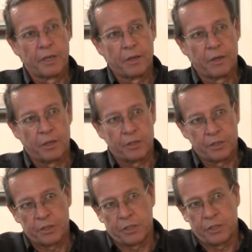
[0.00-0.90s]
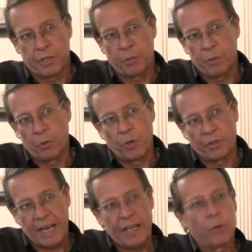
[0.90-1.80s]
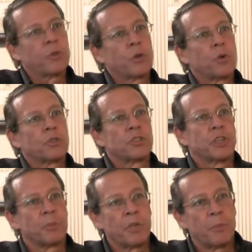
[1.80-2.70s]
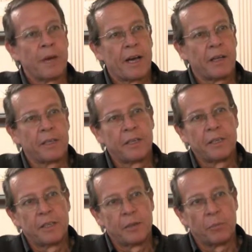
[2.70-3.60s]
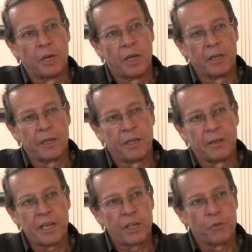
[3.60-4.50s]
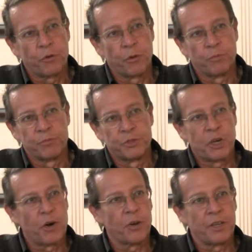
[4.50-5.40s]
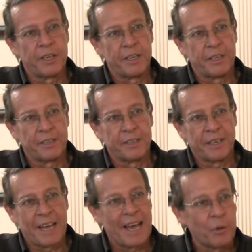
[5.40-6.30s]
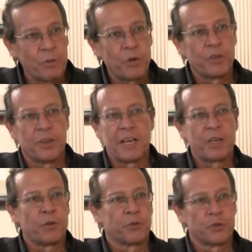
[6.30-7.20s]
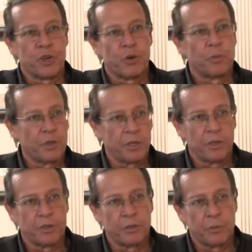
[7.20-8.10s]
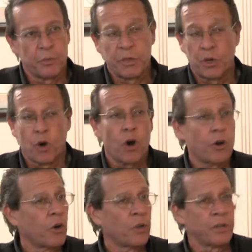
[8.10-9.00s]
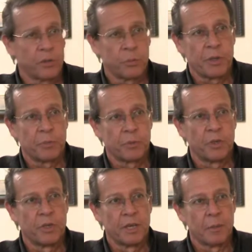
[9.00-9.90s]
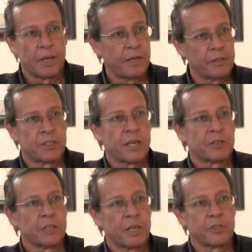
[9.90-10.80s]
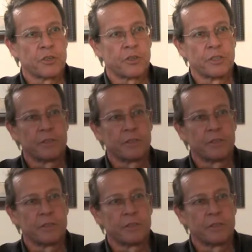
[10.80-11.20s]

to tell people exactly what the course is going to be about. But thank you for sharing the academy, and thank you for sharing with me your heart and all the other people about how this actually got started.